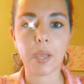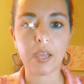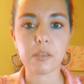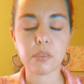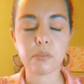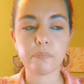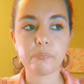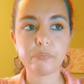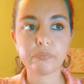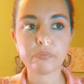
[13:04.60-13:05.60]
path.
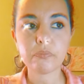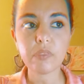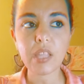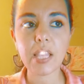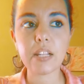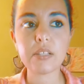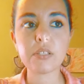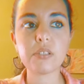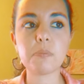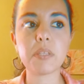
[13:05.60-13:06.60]
And this
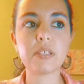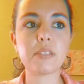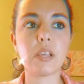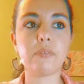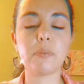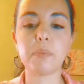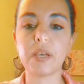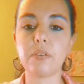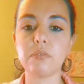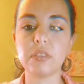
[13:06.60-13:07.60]
could speak itself
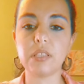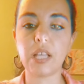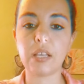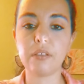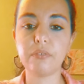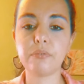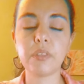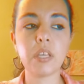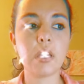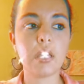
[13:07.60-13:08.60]
about love,
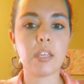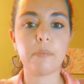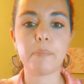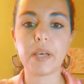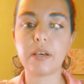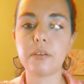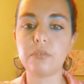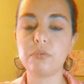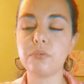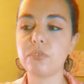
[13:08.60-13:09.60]

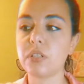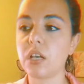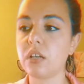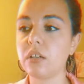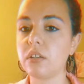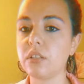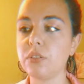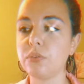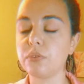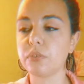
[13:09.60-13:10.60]
about
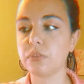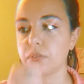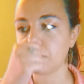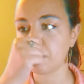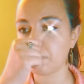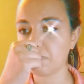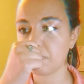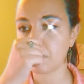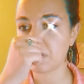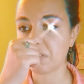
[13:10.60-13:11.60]
your
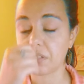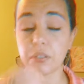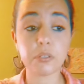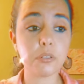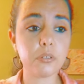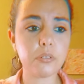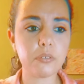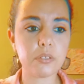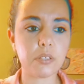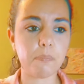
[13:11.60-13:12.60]
career
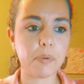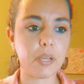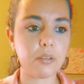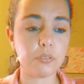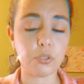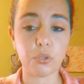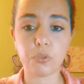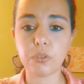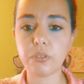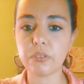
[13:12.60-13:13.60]
goals, about your
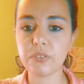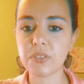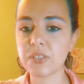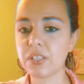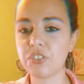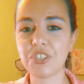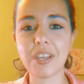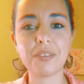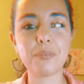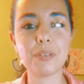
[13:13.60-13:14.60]
goals in
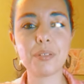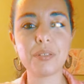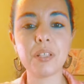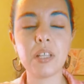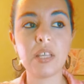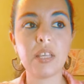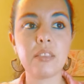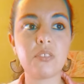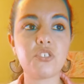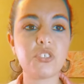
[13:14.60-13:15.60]
general.
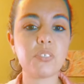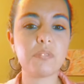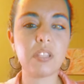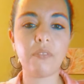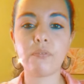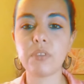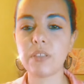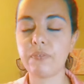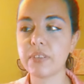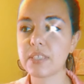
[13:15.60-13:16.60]
There's just,
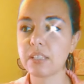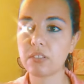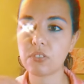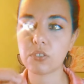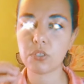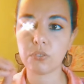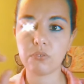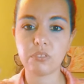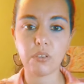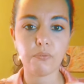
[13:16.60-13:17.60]
it feels like there's two
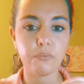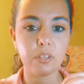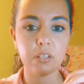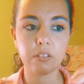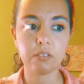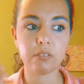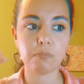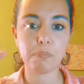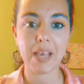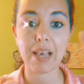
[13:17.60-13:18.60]
different
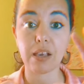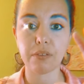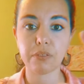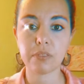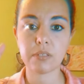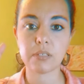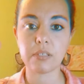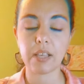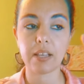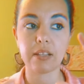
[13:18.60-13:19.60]
paths
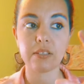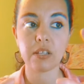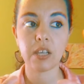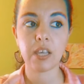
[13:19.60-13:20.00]
that